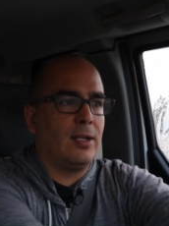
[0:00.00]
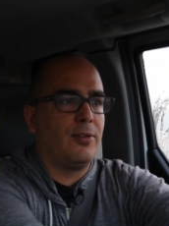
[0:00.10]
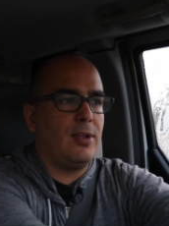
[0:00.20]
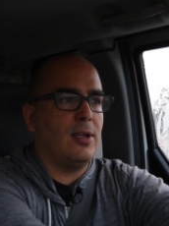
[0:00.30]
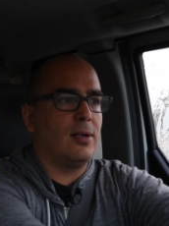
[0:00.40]
end
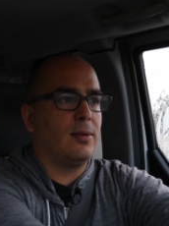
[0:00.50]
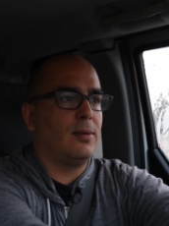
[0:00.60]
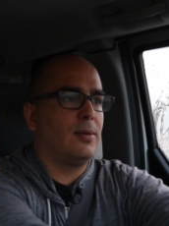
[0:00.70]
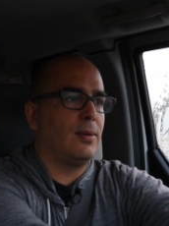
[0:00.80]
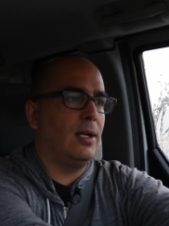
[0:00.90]
of the year,
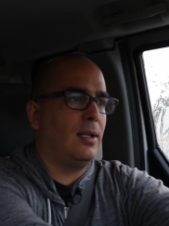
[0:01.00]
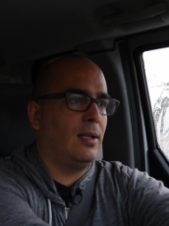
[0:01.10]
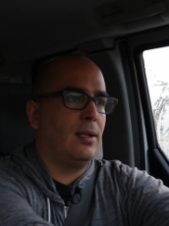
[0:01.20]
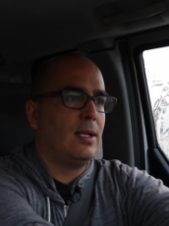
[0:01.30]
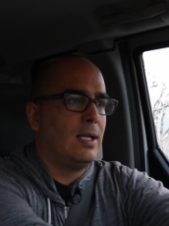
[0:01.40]
right?
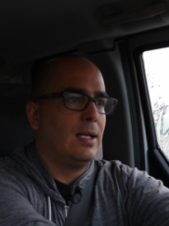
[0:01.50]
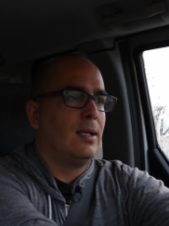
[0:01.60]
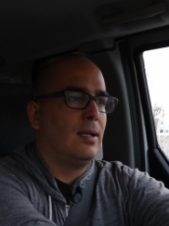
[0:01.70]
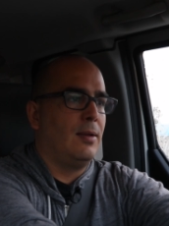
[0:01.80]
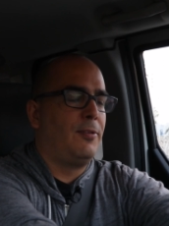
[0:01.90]

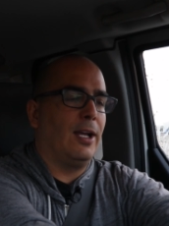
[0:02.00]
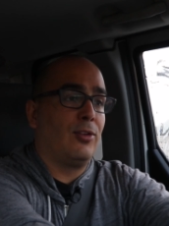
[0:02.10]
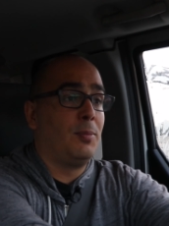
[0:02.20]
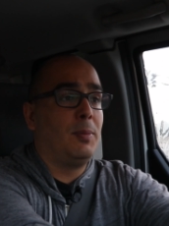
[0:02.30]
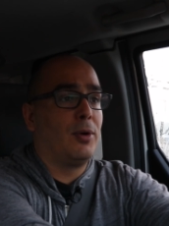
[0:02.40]
In fact,
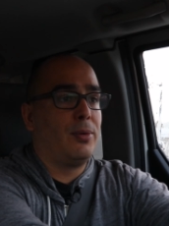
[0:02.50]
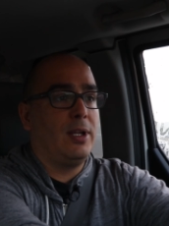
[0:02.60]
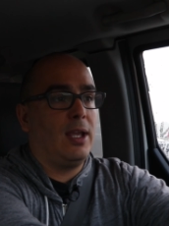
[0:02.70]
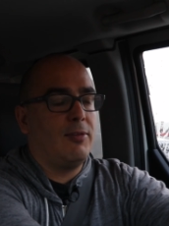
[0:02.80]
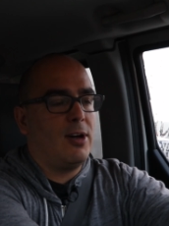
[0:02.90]
some people
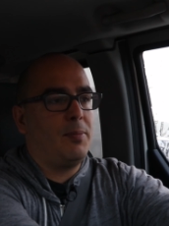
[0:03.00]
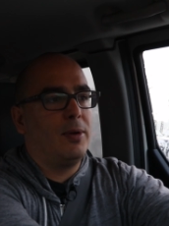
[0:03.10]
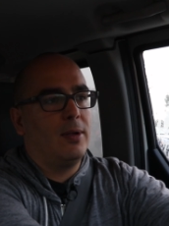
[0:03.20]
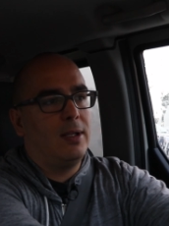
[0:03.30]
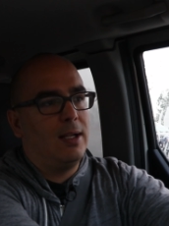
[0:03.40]
already gave up,
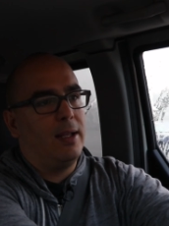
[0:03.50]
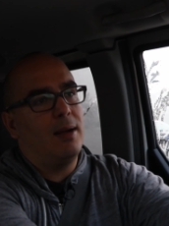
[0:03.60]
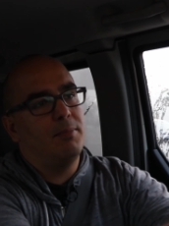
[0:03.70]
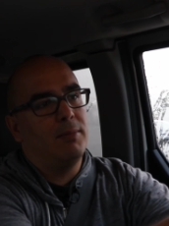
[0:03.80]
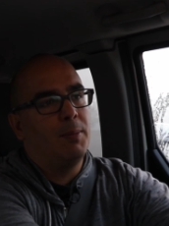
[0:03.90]
and they're like,
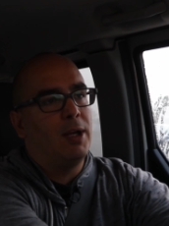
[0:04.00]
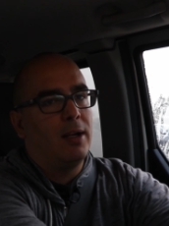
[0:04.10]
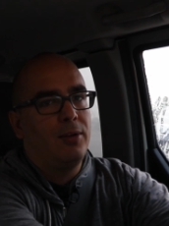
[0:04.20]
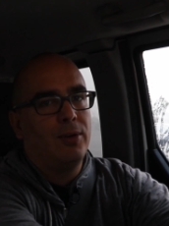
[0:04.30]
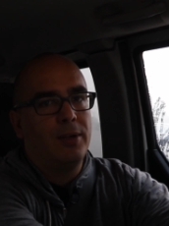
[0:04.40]
oh, I'm not
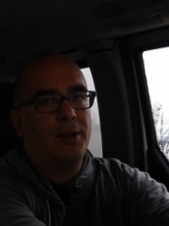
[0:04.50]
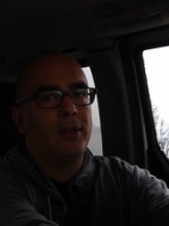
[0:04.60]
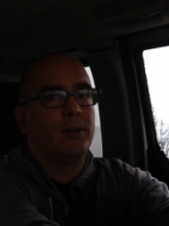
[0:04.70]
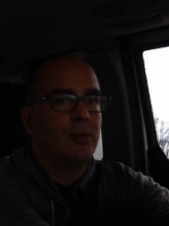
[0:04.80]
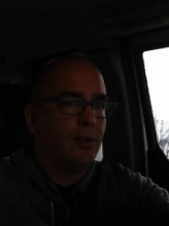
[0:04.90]
going to do
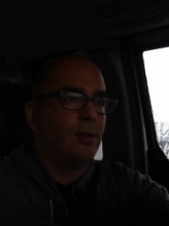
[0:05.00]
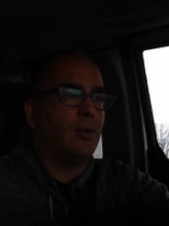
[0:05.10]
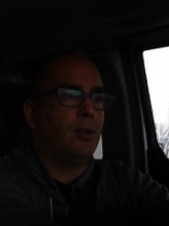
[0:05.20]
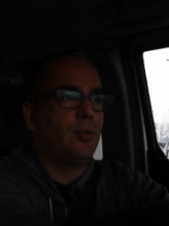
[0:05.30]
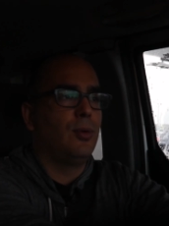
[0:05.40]
anything.
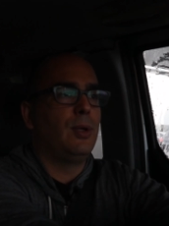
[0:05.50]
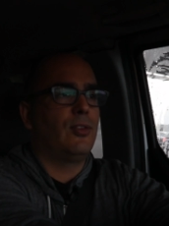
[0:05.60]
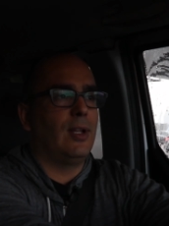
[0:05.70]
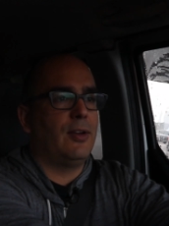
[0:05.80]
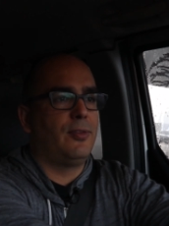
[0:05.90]
Only 2
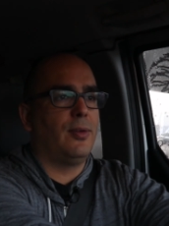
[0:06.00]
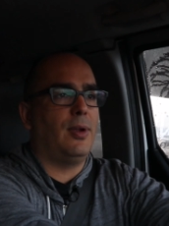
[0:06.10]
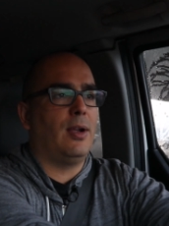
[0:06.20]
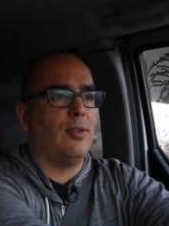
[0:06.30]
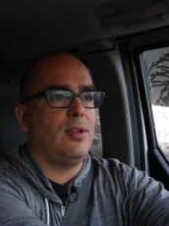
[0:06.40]
weeks left
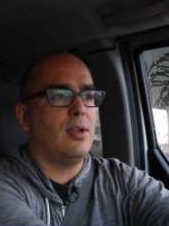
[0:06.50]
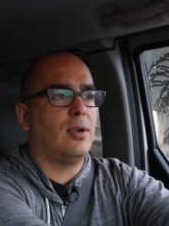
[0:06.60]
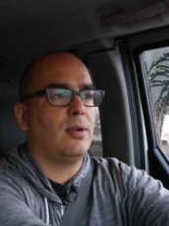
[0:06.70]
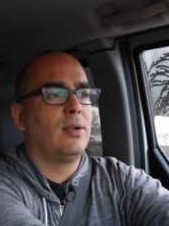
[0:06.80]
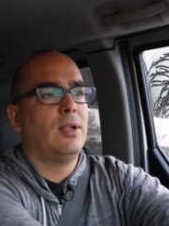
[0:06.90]
out of the
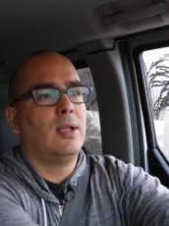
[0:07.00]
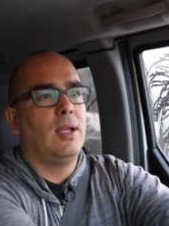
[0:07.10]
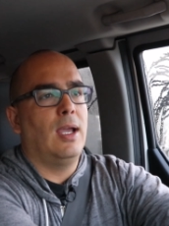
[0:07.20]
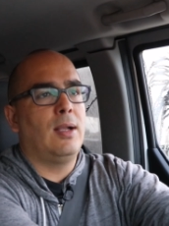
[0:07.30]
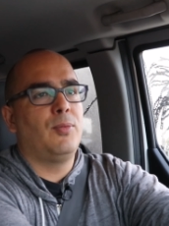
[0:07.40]
year,
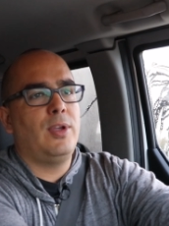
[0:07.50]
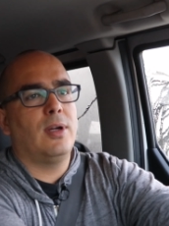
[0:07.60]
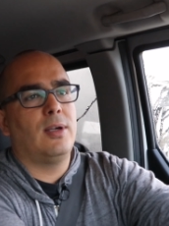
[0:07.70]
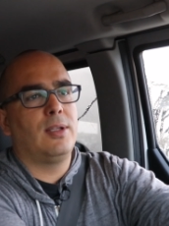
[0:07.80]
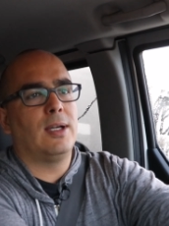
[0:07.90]
and we
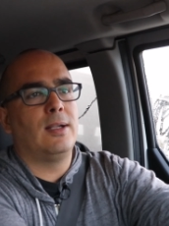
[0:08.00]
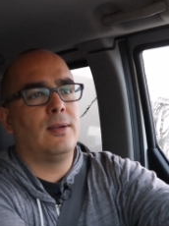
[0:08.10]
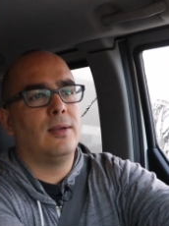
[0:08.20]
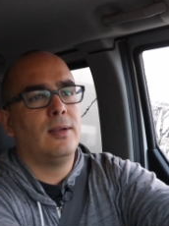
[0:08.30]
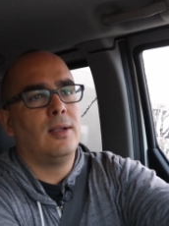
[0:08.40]
are done.
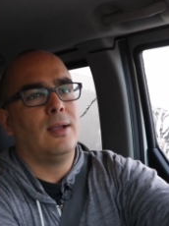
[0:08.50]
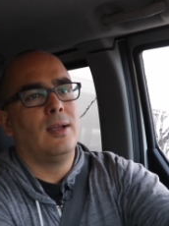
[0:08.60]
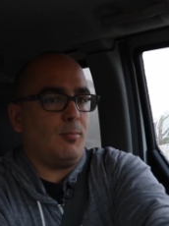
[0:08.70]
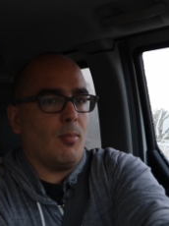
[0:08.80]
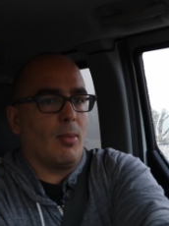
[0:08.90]

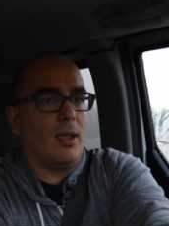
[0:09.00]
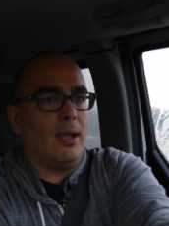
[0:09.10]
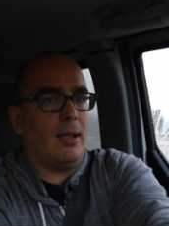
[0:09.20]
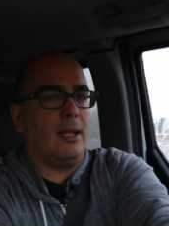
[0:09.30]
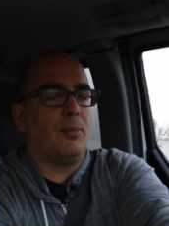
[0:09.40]

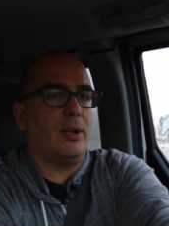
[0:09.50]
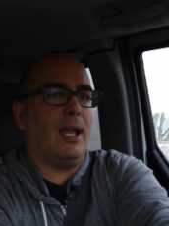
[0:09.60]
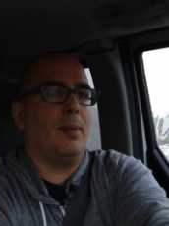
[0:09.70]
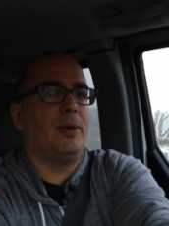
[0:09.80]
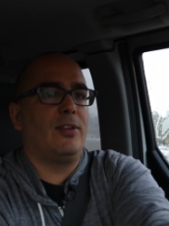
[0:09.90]
And then what
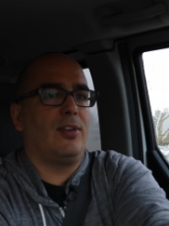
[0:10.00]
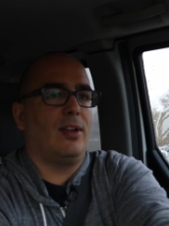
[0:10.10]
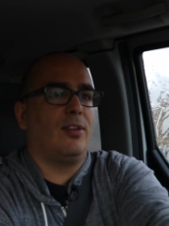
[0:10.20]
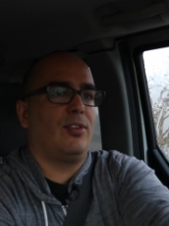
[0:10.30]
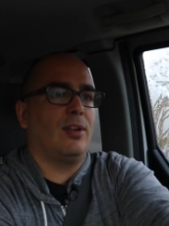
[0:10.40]
happens
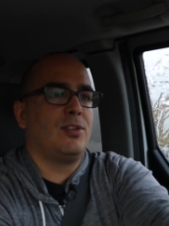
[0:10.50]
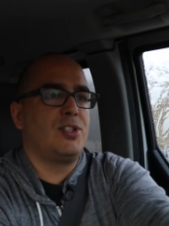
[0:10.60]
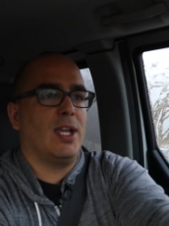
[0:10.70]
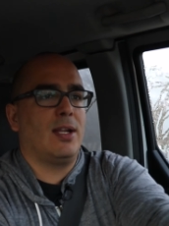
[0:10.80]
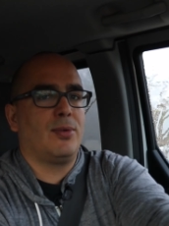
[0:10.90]
is in
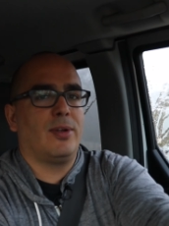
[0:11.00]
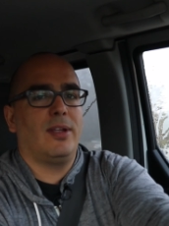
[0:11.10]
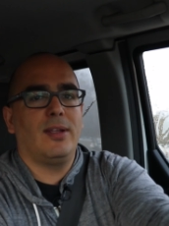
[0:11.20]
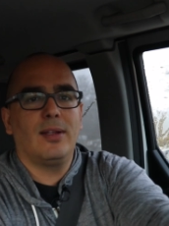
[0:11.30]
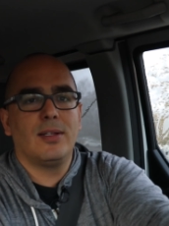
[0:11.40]

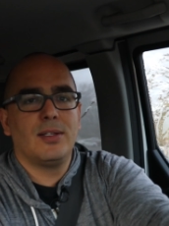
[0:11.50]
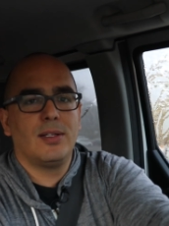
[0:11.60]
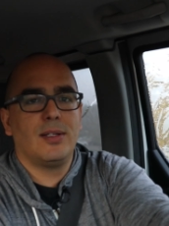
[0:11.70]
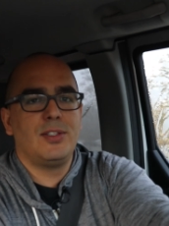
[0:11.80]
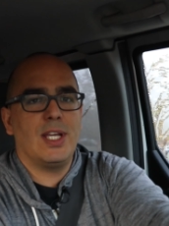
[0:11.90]
January
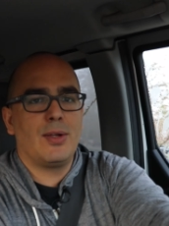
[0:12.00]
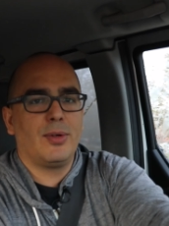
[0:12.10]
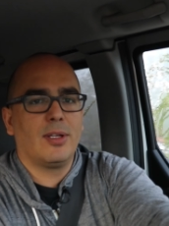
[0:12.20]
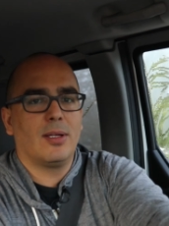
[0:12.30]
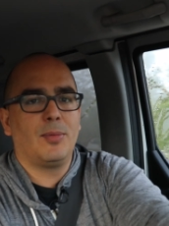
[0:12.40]

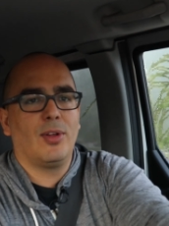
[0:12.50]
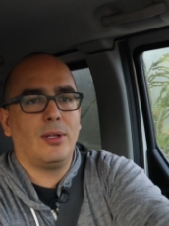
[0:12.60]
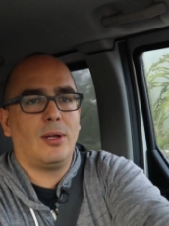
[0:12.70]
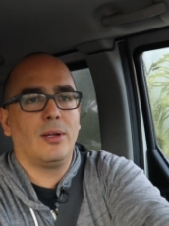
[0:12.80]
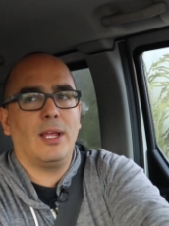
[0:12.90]
comes
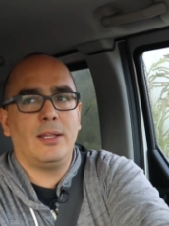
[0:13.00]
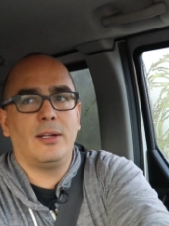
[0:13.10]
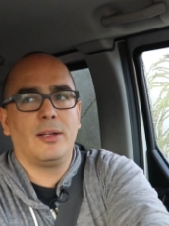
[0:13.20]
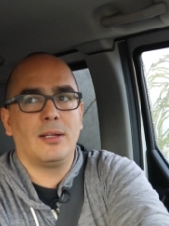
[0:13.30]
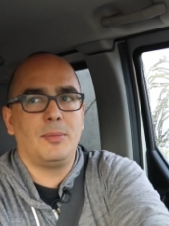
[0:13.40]
along, and
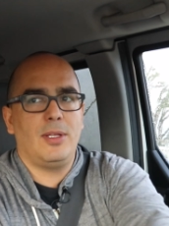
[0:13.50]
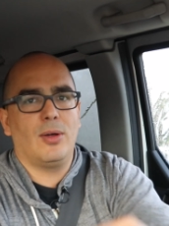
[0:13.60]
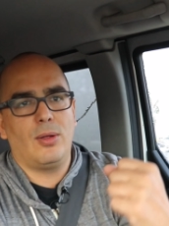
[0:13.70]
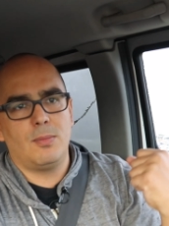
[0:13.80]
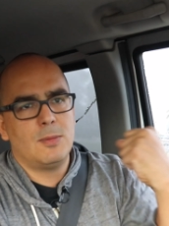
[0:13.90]
they're going to be
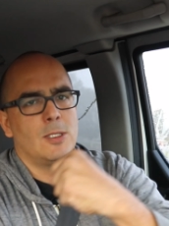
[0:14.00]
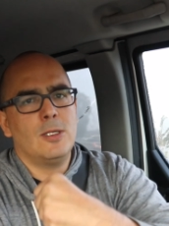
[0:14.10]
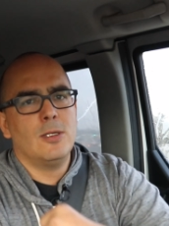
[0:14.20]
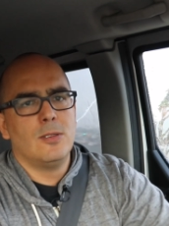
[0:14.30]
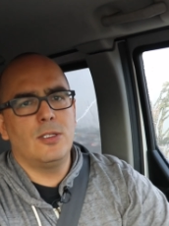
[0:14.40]
all,
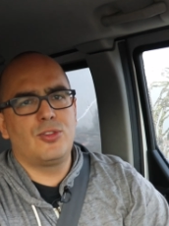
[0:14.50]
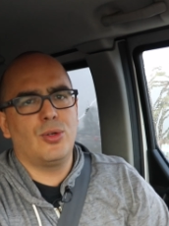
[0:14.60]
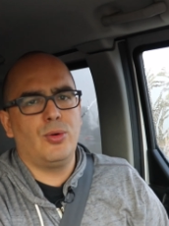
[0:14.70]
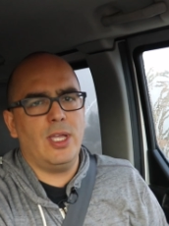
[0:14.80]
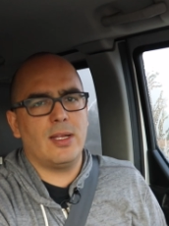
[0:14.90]
let's
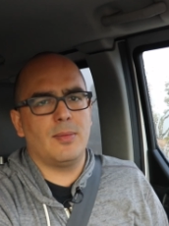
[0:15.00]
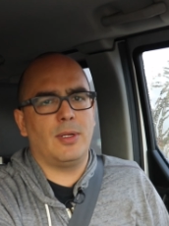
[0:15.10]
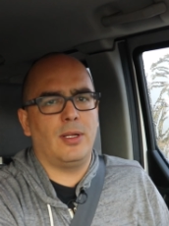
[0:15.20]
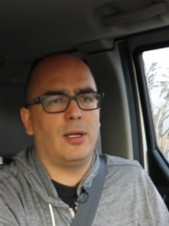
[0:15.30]
go get him, and